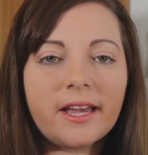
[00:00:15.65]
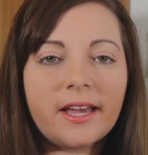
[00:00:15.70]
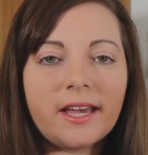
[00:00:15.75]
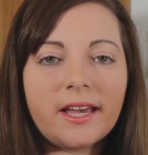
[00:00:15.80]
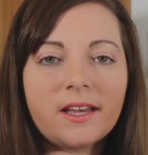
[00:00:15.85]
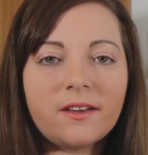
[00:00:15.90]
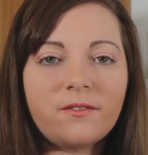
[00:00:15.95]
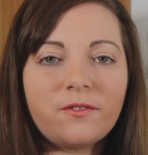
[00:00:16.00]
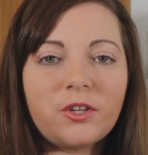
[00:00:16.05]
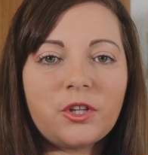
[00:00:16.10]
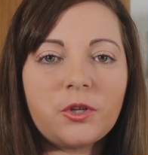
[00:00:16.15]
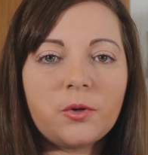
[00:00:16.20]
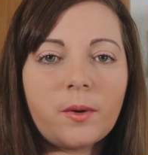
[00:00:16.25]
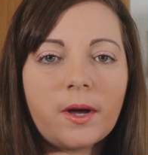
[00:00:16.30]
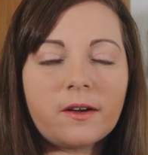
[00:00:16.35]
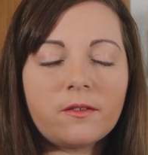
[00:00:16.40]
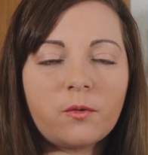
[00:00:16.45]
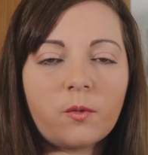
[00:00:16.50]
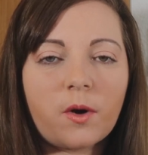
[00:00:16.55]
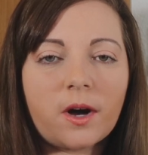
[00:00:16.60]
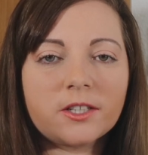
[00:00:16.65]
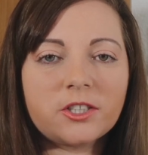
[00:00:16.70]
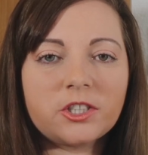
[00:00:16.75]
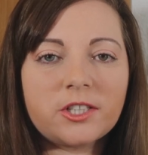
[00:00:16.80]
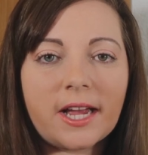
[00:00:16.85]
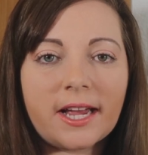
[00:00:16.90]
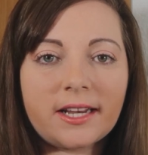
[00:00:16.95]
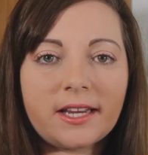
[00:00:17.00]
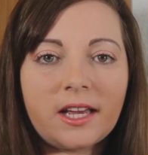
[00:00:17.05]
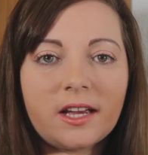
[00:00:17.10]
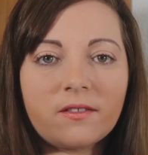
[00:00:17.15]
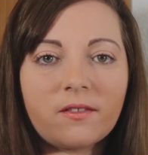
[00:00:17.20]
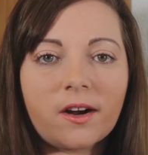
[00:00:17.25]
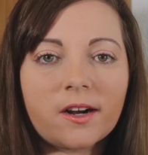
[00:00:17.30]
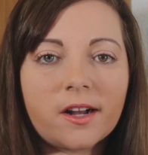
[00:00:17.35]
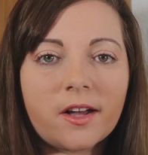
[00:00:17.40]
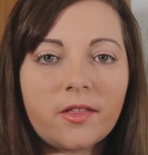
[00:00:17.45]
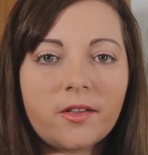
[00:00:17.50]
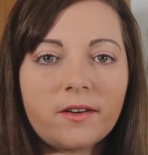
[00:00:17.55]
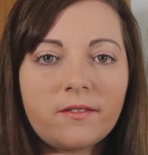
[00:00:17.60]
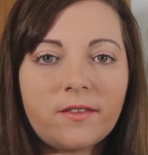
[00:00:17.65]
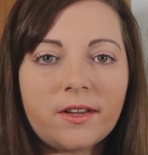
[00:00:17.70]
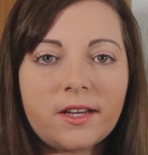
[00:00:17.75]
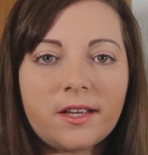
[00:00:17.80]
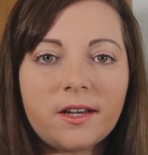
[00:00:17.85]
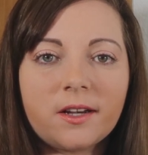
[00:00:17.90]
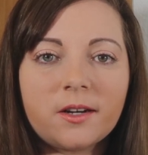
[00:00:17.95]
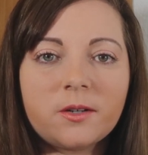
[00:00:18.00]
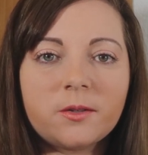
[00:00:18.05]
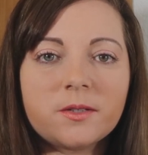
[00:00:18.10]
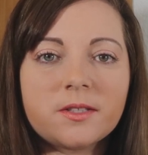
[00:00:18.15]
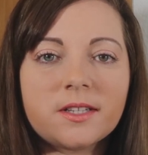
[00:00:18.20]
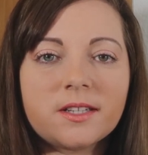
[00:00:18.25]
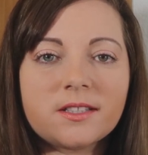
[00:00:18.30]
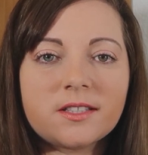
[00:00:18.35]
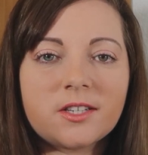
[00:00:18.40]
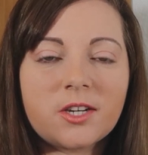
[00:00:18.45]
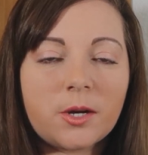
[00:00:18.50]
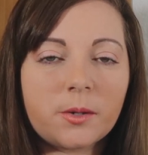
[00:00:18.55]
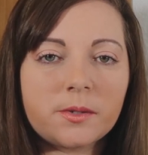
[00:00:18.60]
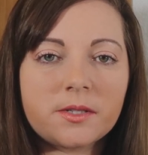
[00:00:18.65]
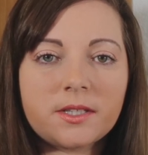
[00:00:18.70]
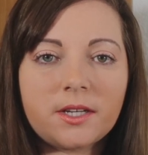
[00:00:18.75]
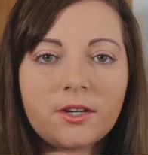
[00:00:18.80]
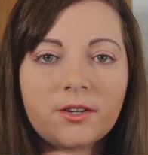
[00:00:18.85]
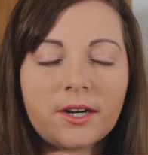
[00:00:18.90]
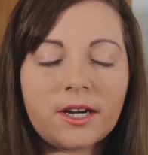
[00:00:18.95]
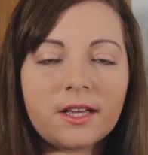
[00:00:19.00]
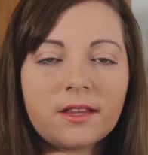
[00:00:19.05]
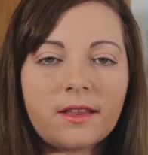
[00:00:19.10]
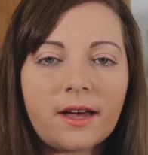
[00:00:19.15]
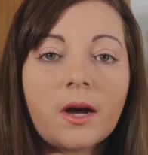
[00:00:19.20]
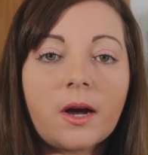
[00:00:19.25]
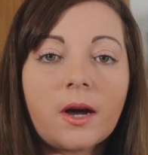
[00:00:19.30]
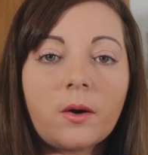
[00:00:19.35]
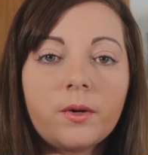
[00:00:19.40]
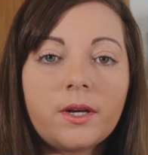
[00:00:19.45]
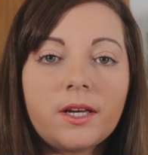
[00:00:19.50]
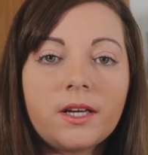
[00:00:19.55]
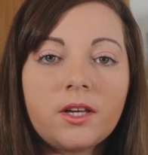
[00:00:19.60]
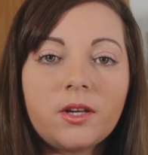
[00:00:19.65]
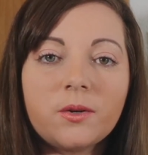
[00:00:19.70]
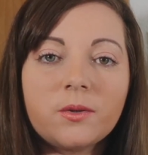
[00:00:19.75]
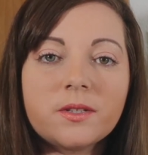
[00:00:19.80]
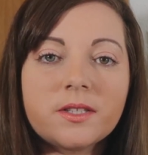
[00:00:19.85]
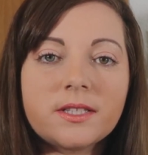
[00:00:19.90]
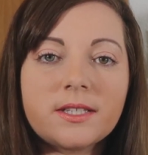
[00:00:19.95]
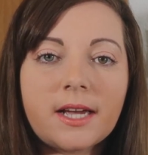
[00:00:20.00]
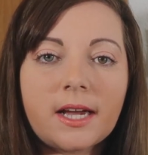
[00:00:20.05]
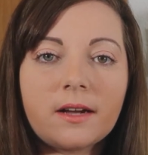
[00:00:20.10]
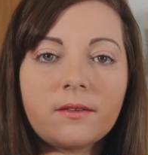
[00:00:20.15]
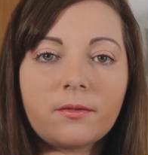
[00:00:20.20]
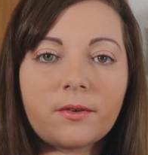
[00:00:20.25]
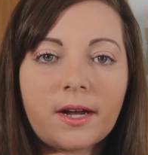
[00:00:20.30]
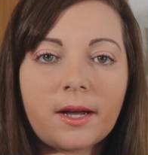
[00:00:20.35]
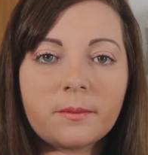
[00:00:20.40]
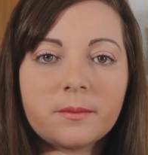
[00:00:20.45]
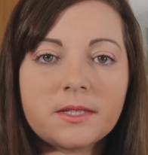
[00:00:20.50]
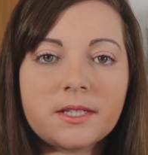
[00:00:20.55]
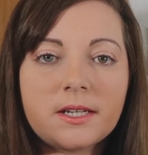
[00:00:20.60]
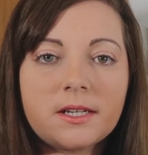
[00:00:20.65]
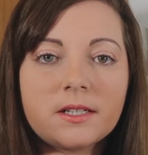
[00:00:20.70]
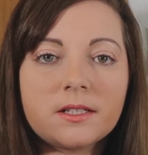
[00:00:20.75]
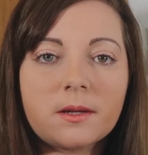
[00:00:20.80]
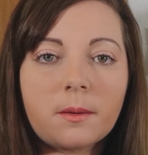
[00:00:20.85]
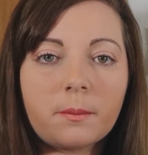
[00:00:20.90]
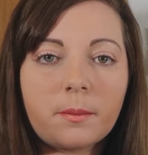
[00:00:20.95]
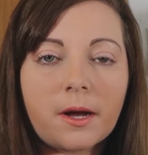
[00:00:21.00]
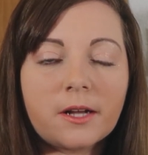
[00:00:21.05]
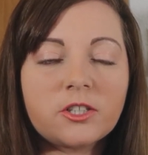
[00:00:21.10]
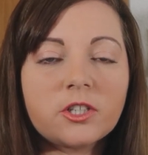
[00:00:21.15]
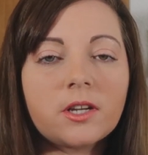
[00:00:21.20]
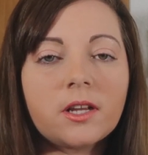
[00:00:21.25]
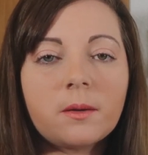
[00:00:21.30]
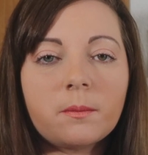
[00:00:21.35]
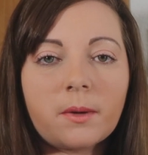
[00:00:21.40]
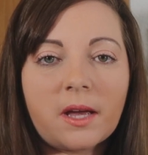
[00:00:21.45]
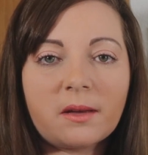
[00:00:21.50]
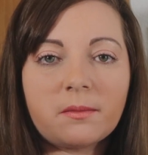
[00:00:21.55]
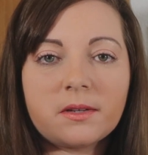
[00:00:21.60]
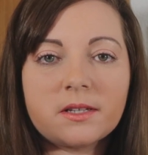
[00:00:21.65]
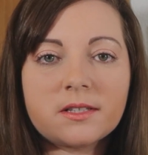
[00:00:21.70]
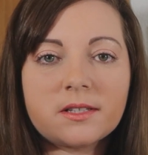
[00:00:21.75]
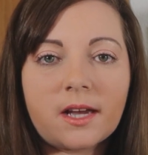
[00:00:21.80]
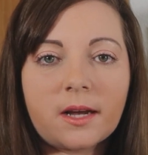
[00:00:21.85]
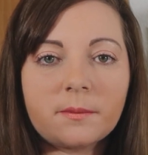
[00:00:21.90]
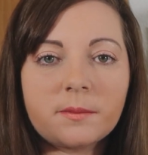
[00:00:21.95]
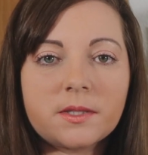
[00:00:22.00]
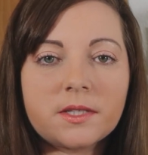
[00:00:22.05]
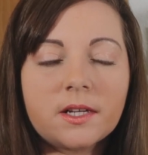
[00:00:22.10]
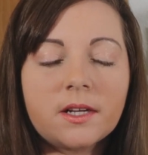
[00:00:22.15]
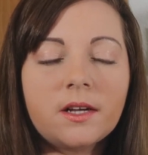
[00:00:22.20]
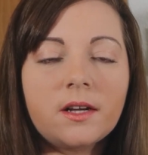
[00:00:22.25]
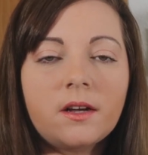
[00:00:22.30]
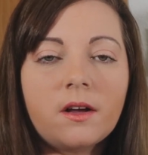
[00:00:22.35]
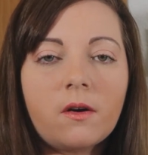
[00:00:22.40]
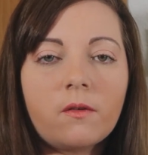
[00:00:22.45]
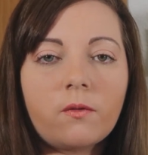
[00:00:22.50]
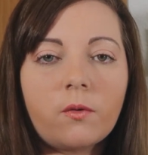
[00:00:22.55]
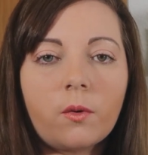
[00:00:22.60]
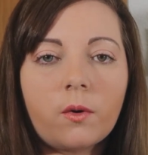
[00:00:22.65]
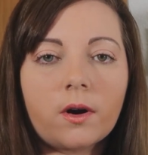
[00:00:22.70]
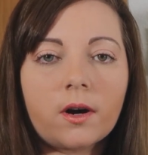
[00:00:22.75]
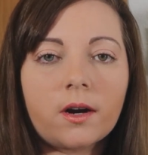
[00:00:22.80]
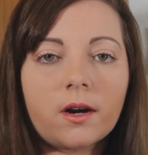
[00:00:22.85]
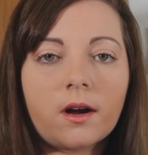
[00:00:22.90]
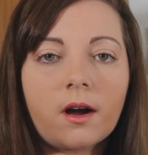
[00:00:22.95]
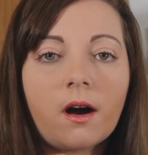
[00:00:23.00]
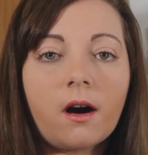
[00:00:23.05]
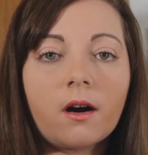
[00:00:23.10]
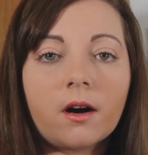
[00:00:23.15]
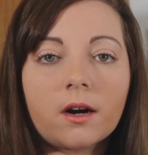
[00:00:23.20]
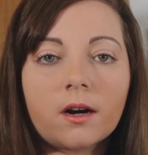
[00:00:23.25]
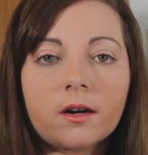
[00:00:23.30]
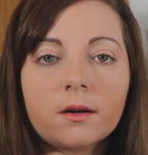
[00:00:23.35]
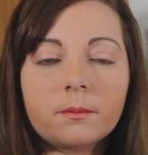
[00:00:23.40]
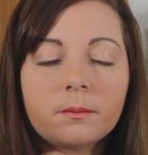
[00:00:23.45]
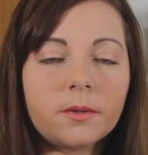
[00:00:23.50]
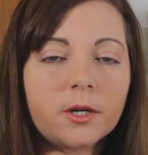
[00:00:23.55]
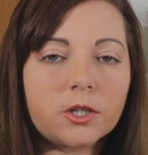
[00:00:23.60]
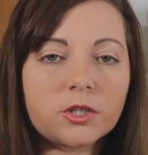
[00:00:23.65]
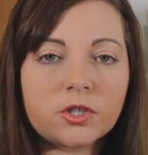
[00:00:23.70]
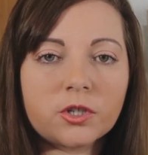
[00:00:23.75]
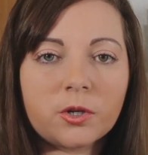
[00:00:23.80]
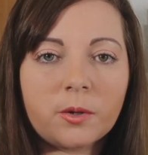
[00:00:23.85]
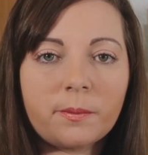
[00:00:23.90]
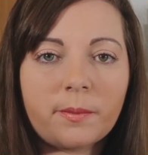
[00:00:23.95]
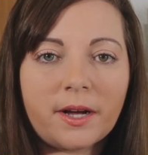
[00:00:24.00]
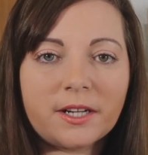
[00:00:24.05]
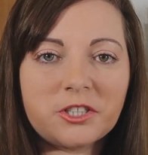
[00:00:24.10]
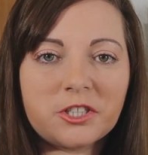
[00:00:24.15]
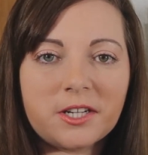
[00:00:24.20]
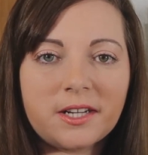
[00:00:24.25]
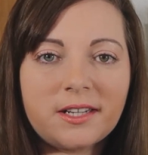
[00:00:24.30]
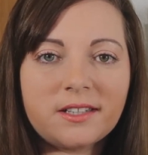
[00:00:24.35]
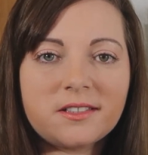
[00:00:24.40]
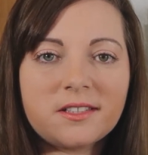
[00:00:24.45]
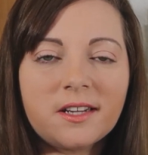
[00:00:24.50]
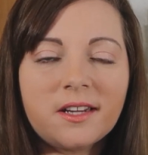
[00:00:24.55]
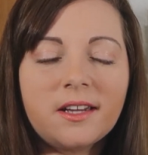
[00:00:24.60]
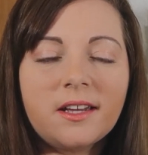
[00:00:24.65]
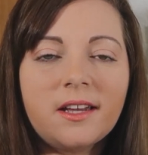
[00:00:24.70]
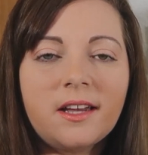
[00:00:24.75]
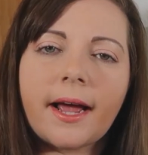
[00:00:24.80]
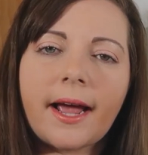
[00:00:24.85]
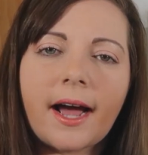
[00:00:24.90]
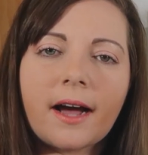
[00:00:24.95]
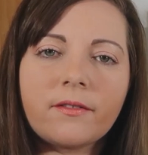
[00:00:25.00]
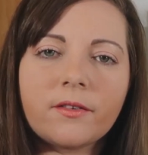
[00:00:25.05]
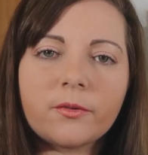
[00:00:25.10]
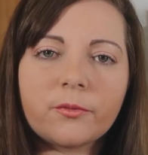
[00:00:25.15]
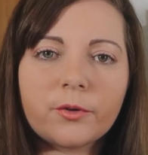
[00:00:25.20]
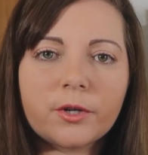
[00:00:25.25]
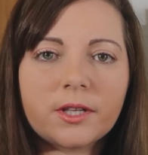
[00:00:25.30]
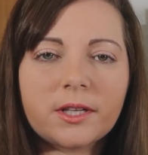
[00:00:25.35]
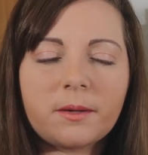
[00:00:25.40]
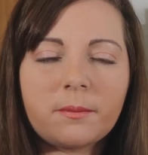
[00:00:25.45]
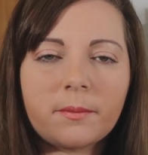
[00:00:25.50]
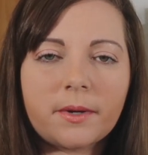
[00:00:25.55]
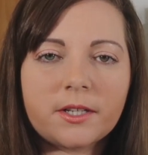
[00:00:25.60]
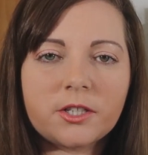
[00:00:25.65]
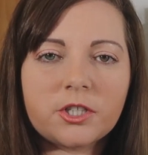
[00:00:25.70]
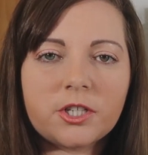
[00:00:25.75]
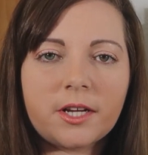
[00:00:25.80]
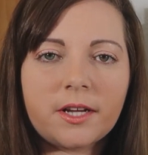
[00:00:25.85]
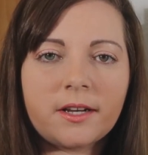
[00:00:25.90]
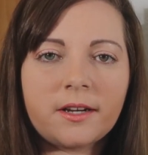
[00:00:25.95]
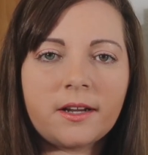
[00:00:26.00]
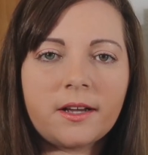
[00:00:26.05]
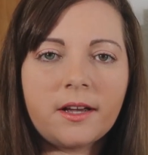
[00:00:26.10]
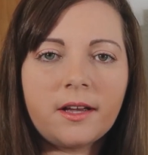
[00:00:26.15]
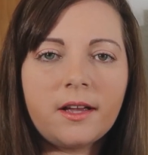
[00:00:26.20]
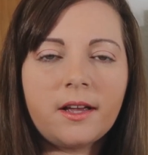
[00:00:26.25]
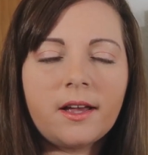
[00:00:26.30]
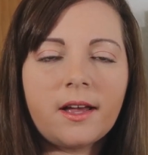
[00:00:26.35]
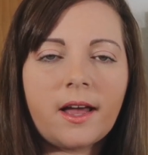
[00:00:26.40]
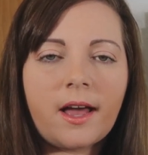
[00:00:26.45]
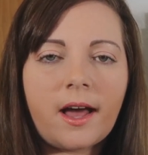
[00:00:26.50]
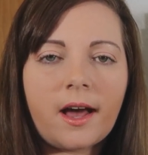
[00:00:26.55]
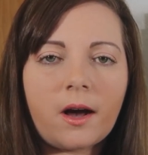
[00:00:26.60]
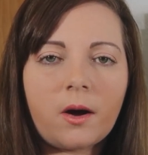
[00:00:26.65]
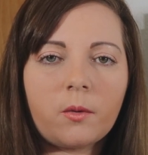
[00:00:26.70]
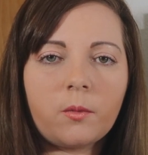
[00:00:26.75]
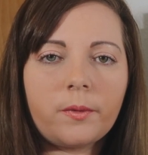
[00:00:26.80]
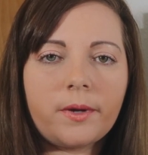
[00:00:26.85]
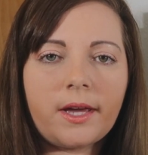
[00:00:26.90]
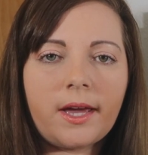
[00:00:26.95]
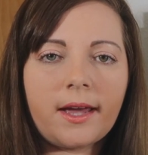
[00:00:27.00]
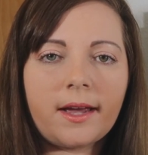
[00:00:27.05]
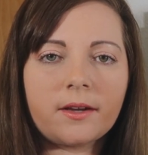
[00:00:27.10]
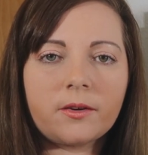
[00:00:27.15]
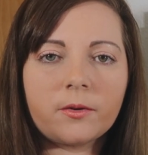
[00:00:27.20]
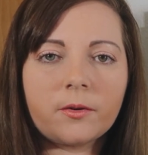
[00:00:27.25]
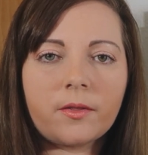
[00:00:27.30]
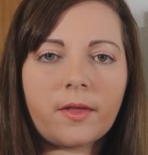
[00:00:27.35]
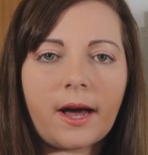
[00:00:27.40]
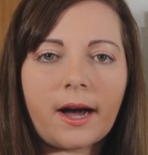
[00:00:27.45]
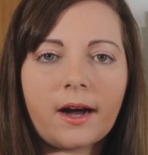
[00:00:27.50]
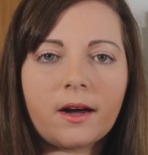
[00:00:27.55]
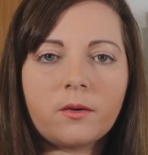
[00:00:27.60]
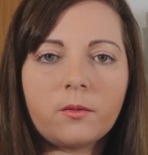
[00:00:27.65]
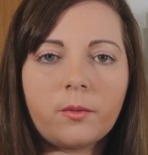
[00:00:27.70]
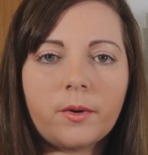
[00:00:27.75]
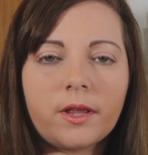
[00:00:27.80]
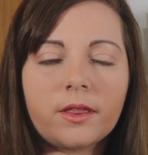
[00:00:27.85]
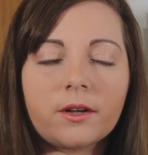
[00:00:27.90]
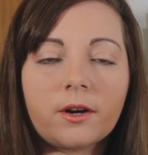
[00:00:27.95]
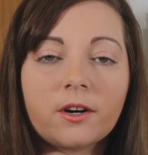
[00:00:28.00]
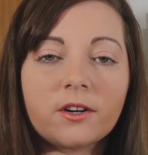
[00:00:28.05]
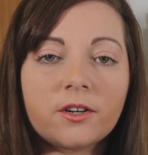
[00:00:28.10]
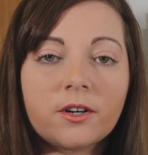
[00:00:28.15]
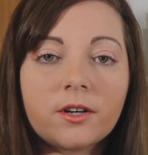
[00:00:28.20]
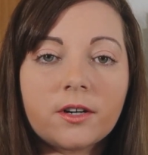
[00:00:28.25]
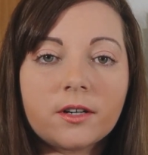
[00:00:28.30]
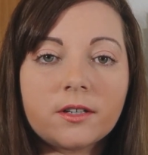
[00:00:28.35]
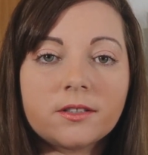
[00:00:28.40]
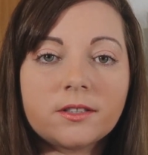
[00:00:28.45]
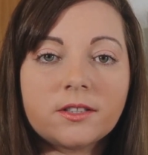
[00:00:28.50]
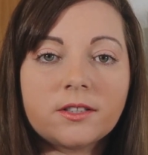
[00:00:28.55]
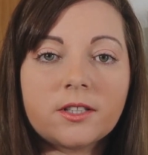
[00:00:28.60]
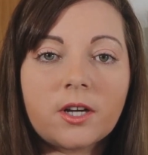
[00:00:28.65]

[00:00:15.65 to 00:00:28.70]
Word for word: If you have watched any of our other videos, it's no secret that we use Dave Ramsey's budgeting baby steps for our personal budget, but I haven't really mentioned how we handle that with our girls.